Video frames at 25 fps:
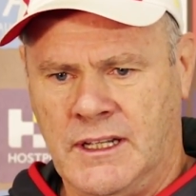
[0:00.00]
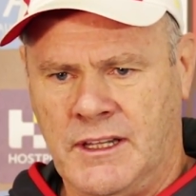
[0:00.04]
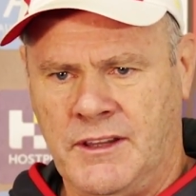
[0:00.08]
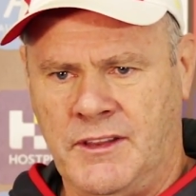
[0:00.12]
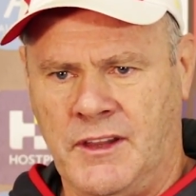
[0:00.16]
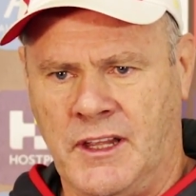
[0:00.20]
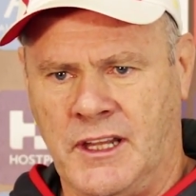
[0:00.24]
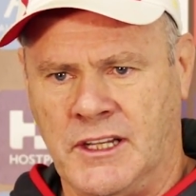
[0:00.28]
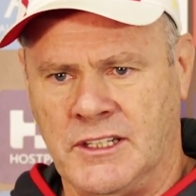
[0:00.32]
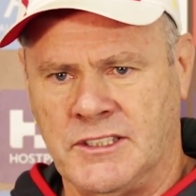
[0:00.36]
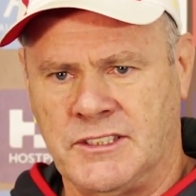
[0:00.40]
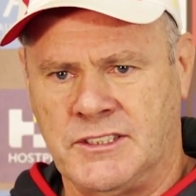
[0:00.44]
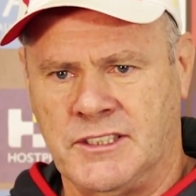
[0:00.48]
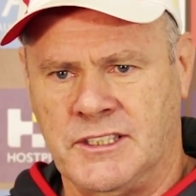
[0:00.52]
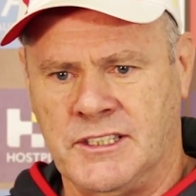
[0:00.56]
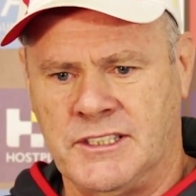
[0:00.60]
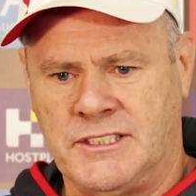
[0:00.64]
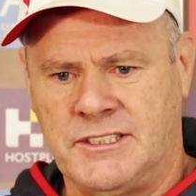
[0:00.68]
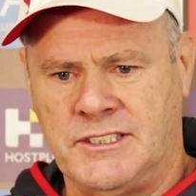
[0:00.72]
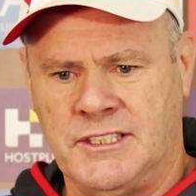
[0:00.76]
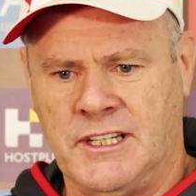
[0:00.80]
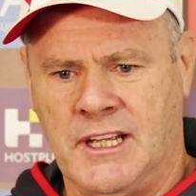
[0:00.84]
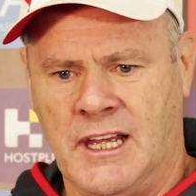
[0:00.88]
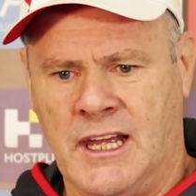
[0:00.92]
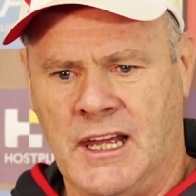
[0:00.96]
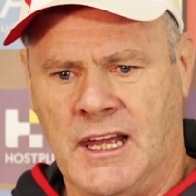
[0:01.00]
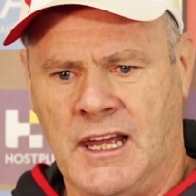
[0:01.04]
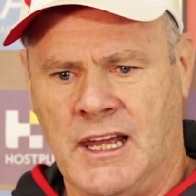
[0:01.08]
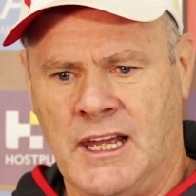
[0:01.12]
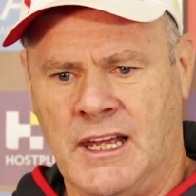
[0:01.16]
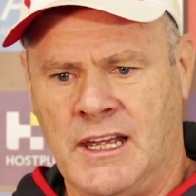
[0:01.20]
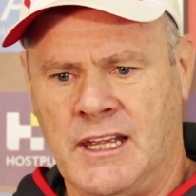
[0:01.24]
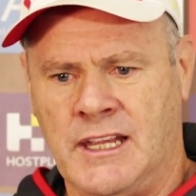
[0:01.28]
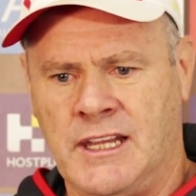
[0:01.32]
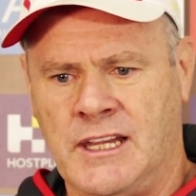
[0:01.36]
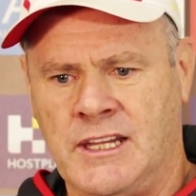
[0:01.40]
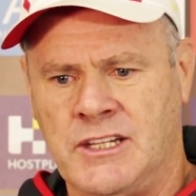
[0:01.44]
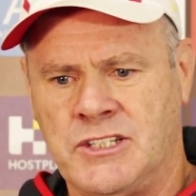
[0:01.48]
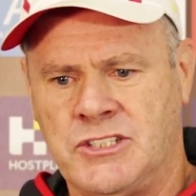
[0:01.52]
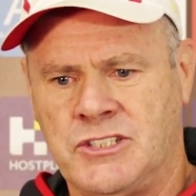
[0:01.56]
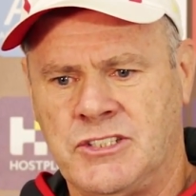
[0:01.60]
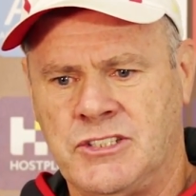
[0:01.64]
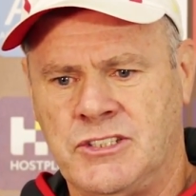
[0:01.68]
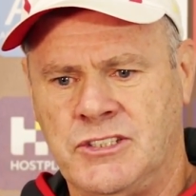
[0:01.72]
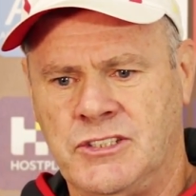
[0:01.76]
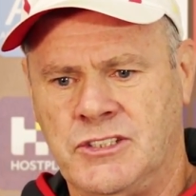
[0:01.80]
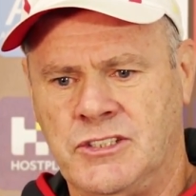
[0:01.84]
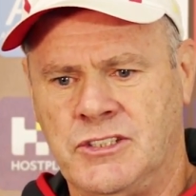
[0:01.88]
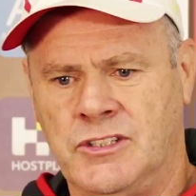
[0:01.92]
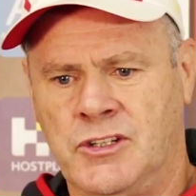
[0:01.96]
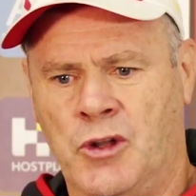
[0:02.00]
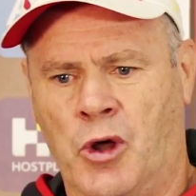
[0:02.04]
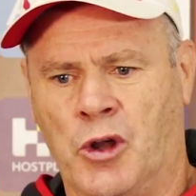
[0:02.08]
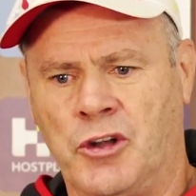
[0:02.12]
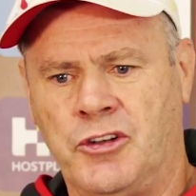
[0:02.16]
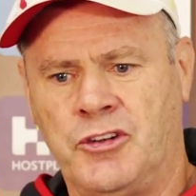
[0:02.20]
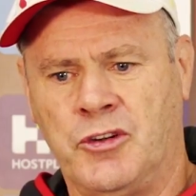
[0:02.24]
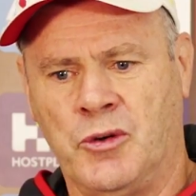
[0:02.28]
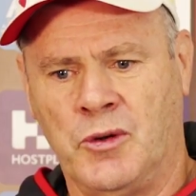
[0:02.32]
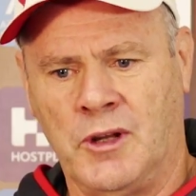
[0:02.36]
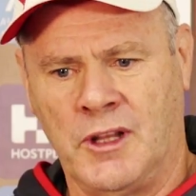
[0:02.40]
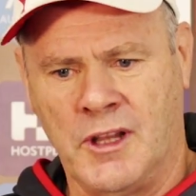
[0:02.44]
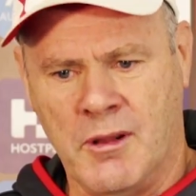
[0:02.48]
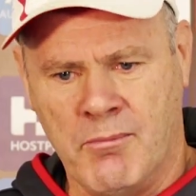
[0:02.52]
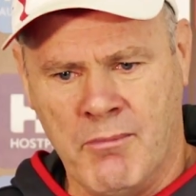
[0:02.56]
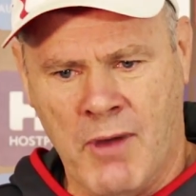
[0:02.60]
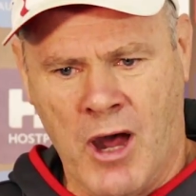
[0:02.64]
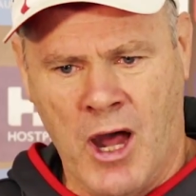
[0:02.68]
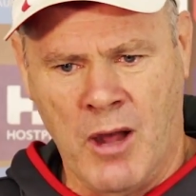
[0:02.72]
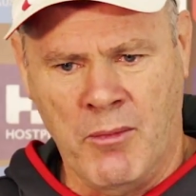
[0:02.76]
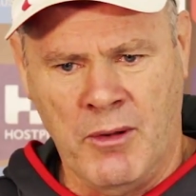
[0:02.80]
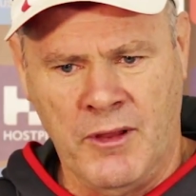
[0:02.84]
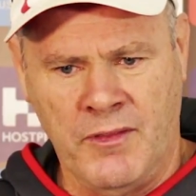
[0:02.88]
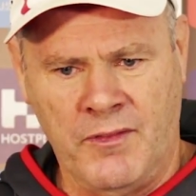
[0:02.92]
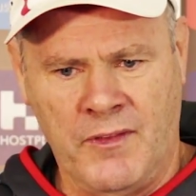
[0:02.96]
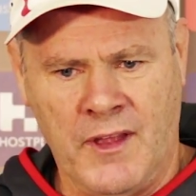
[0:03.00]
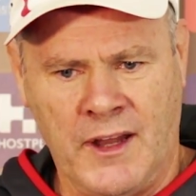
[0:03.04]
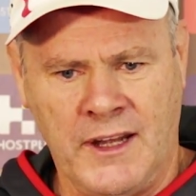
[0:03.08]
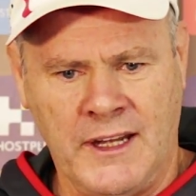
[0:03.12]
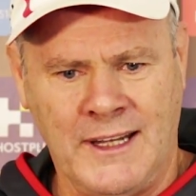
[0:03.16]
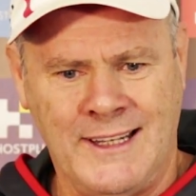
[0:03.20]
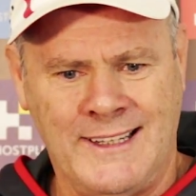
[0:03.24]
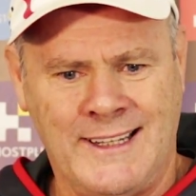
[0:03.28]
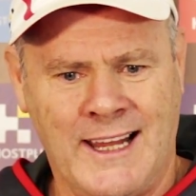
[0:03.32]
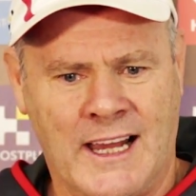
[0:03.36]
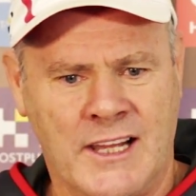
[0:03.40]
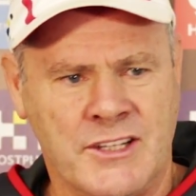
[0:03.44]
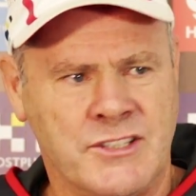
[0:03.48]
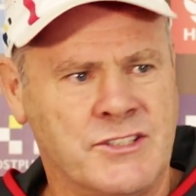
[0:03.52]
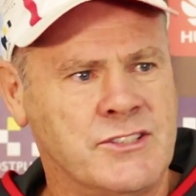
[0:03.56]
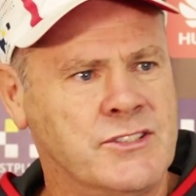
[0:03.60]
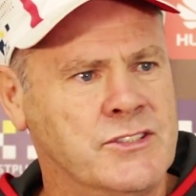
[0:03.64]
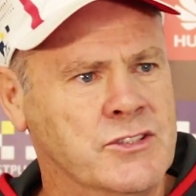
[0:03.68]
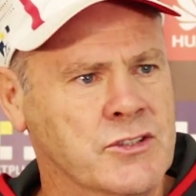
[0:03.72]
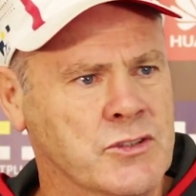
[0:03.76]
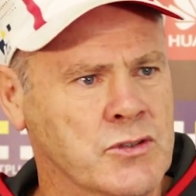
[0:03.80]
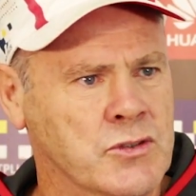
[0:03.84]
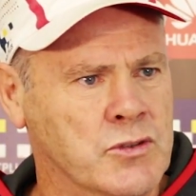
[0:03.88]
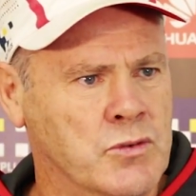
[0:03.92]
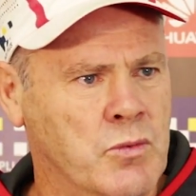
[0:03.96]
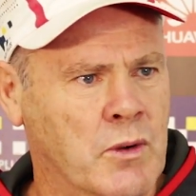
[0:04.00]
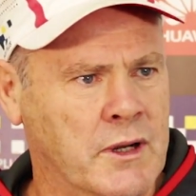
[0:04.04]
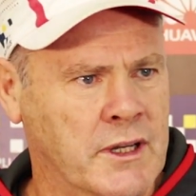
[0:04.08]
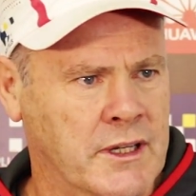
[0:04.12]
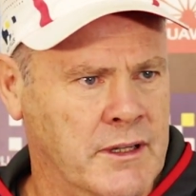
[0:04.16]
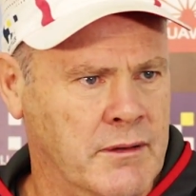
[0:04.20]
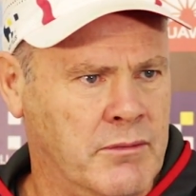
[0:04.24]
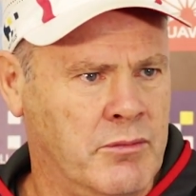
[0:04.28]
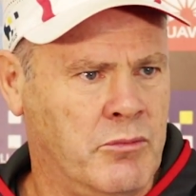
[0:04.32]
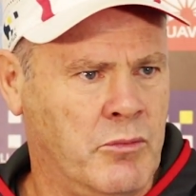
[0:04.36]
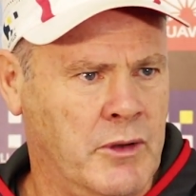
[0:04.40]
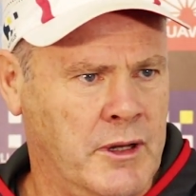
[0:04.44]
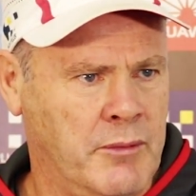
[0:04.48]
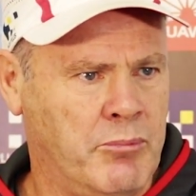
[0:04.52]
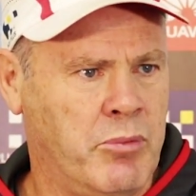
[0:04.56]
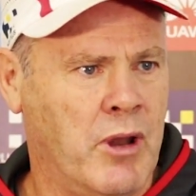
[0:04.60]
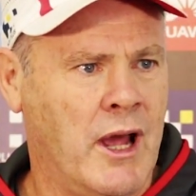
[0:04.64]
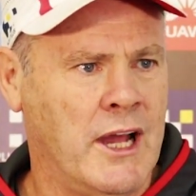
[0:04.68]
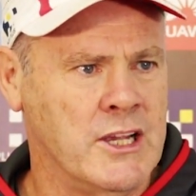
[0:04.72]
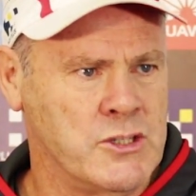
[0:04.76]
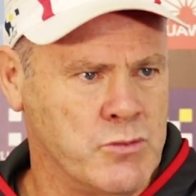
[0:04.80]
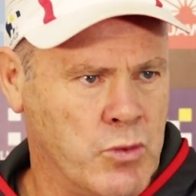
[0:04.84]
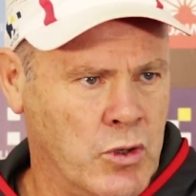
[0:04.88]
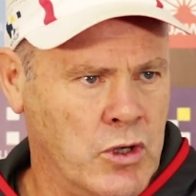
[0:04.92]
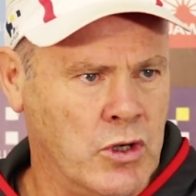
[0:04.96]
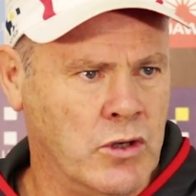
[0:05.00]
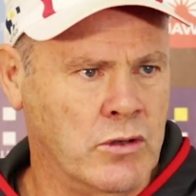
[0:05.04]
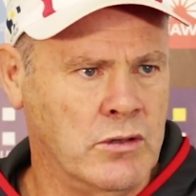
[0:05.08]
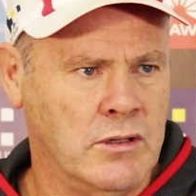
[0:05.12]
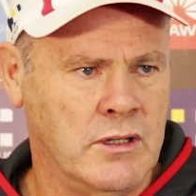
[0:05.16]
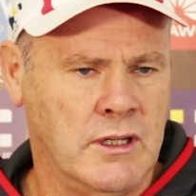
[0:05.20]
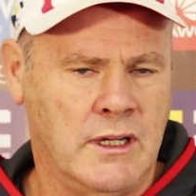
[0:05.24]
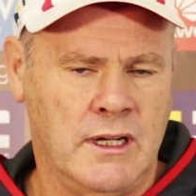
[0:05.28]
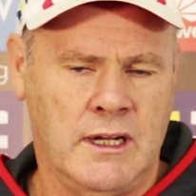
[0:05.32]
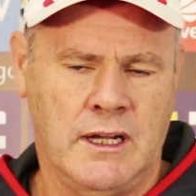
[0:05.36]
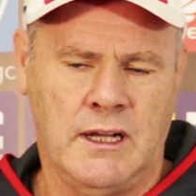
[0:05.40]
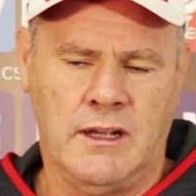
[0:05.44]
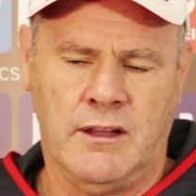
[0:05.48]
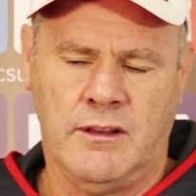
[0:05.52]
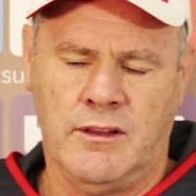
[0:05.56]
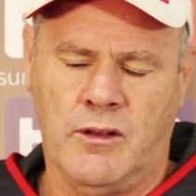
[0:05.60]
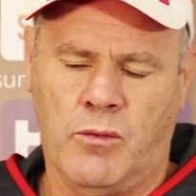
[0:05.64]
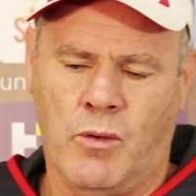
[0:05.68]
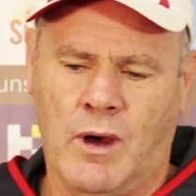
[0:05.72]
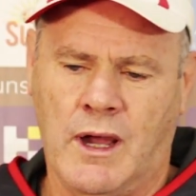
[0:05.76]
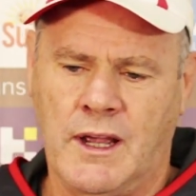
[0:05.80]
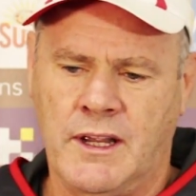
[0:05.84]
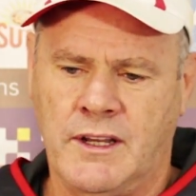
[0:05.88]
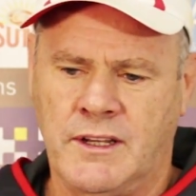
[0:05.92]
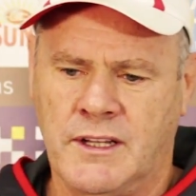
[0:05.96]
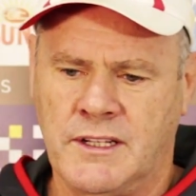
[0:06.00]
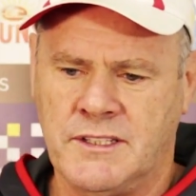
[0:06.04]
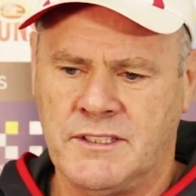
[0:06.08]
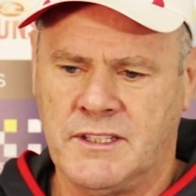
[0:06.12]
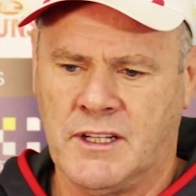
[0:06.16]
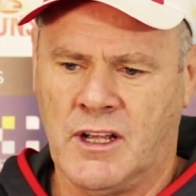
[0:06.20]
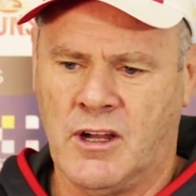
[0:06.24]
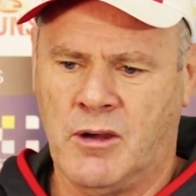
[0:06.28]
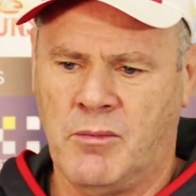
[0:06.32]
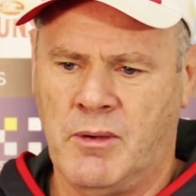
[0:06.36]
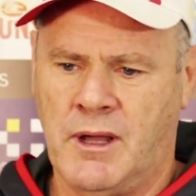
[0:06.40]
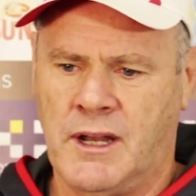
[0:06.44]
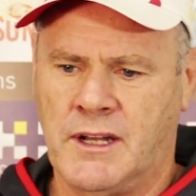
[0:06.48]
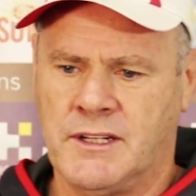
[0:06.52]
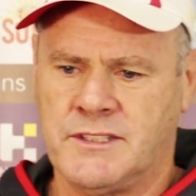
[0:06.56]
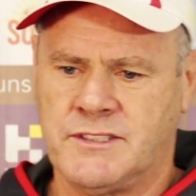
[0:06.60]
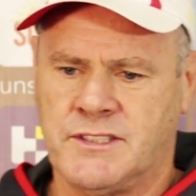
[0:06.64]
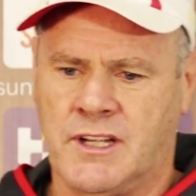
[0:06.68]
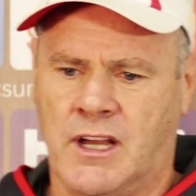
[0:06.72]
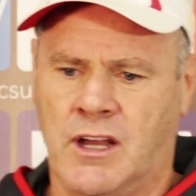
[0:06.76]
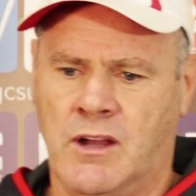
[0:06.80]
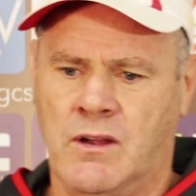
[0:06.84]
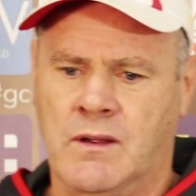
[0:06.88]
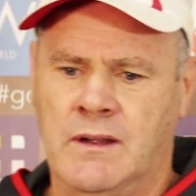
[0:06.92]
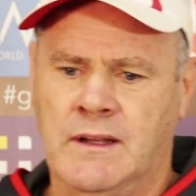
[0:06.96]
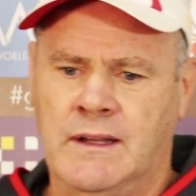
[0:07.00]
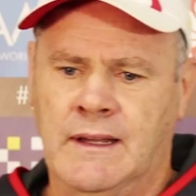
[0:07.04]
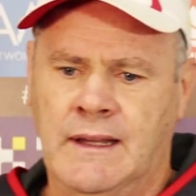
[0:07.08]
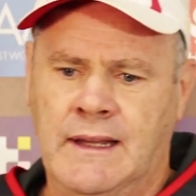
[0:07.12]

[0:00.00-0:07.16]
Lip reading: things that he's not doing at the moment that he does do when he plays well and the way he needs to go about it. So